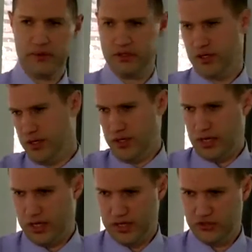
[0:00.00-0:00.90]
I mean,
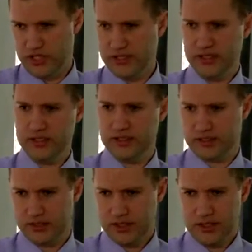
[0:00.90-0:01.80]

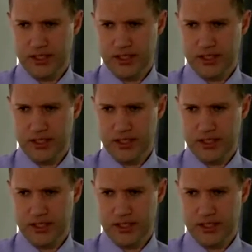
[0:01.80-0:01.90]
Jesus...